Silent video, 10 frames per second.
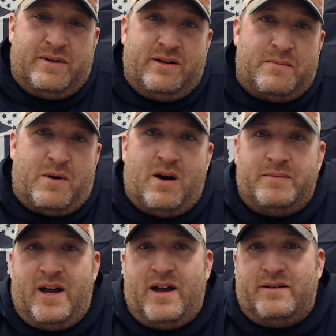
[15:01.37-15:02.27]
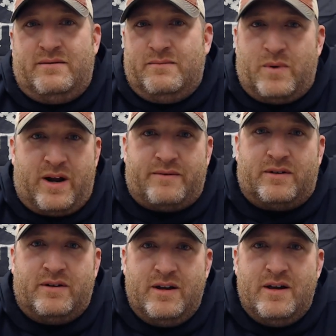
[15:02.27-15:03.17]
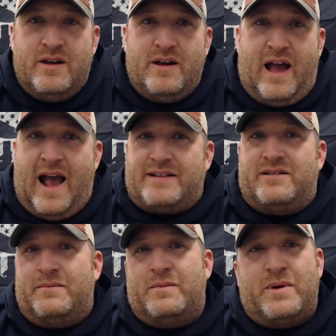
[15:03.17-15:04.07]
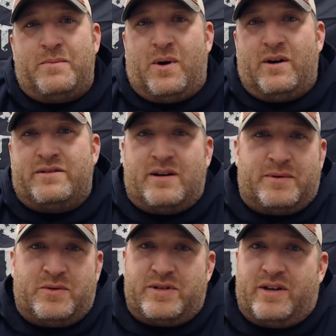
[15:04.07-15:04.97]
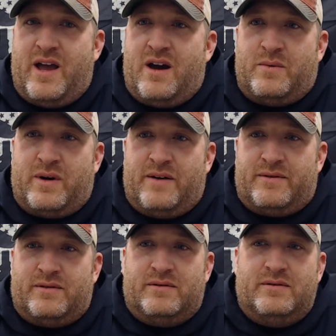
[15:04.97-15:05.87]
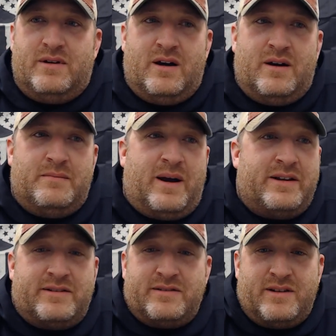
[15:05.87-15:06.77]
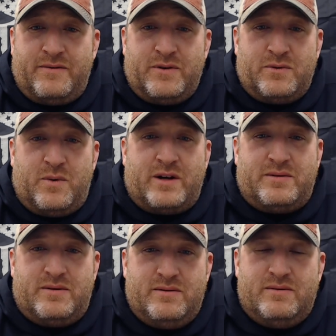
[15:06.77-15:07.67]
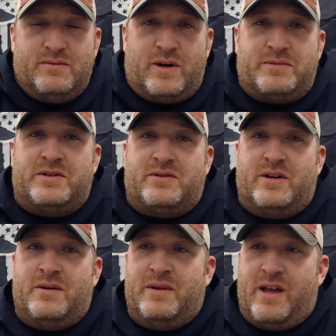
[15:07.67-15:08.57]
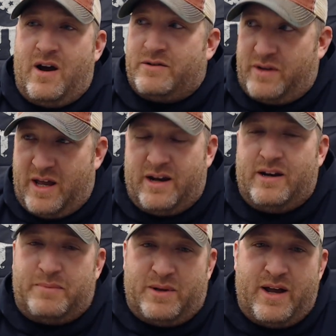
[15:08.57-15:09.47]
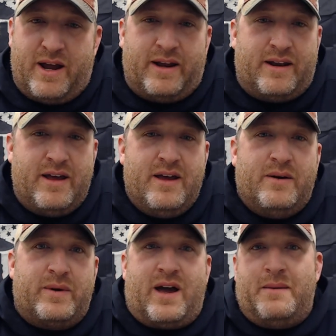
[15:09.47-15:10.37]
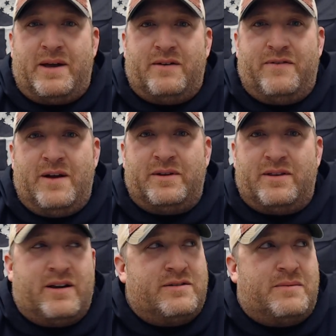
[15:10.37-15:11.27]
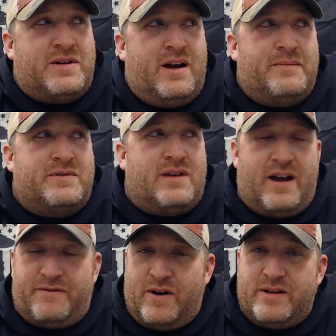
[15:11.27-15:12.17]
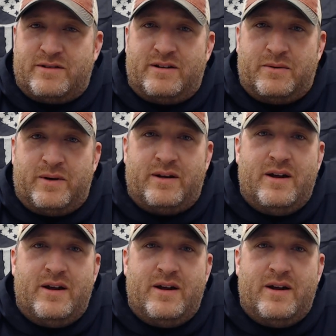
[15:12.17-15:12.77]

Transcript: your mom, dad, whatever. Ask them to be a part, set up a Twitch account, whatever. My nieces and nephews watch me stream, and they also get in and play, and we kind of make it a family thing sometimes. I have friends that do it.